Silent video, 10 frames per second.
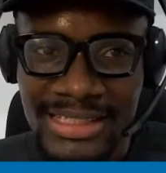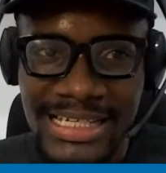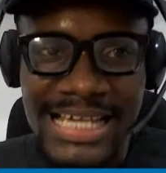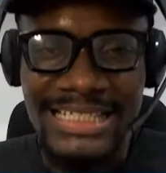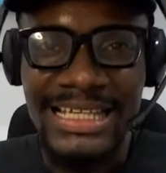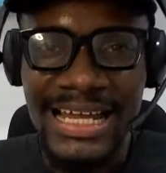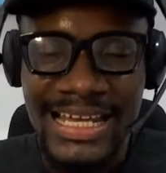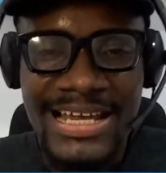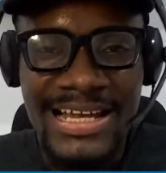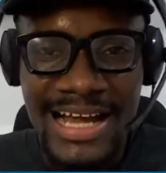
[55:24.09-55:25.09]
is
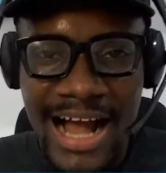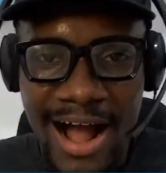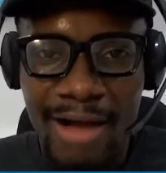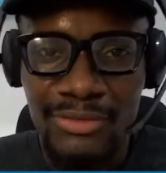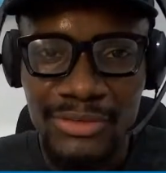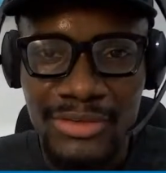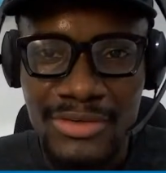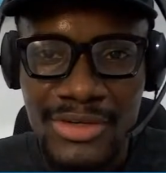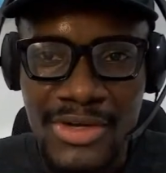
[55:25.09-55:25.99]
learning how to use.